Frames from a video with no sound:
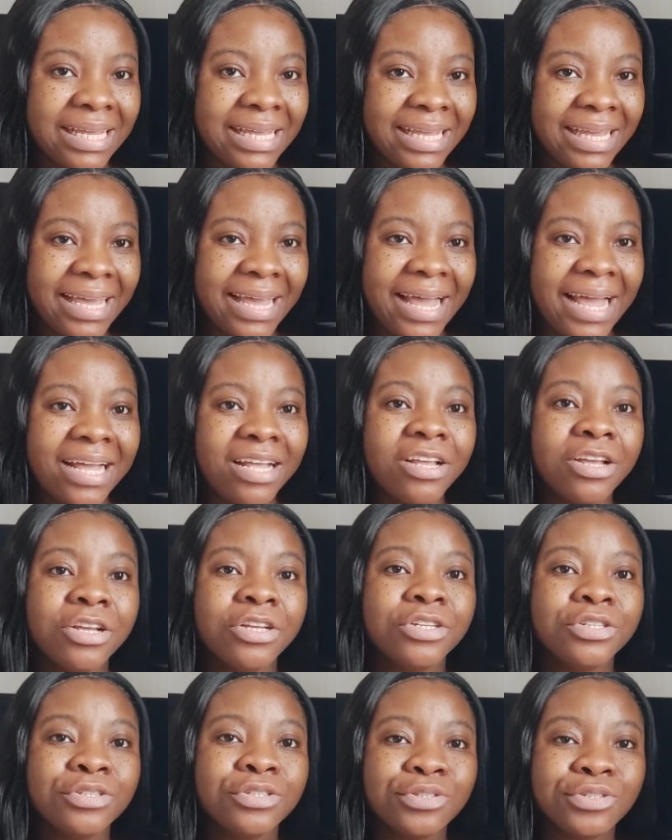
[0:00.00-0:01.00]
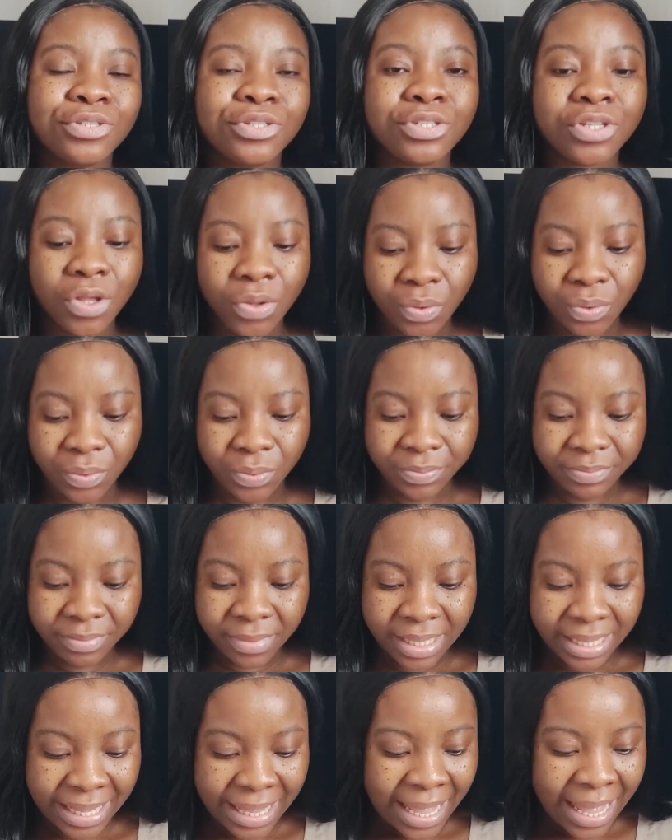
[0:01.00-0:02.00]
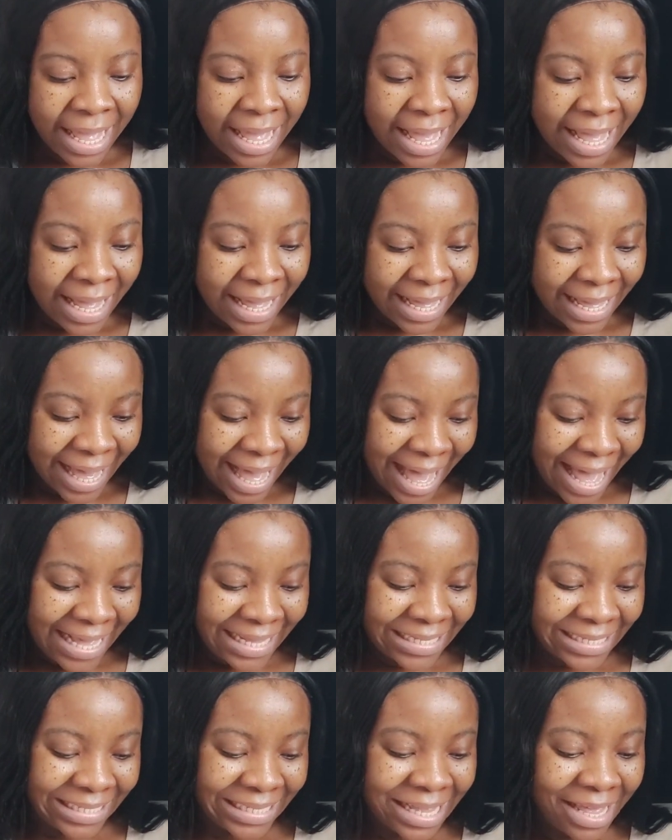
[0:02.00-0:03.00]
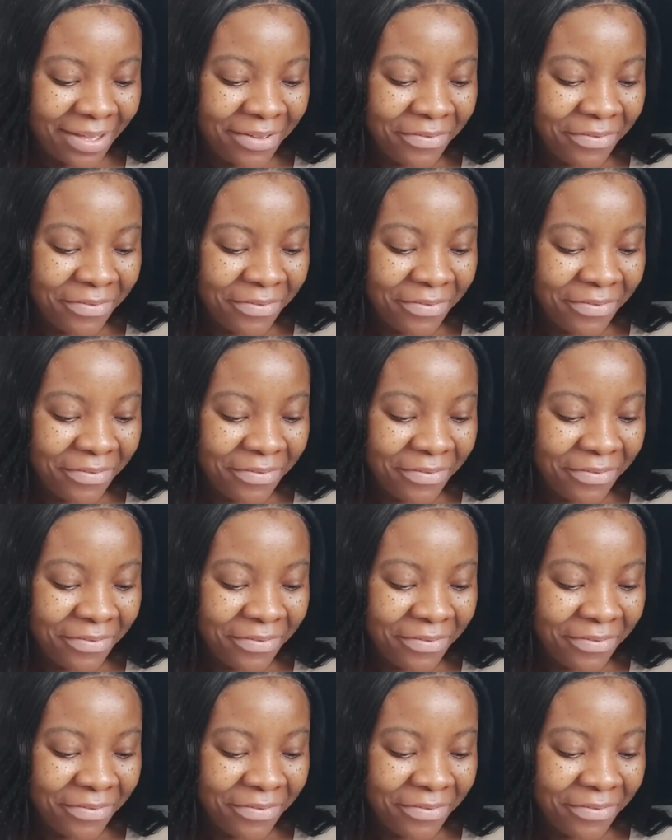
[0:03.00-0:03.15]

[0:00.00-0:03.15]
Yeah, so guys,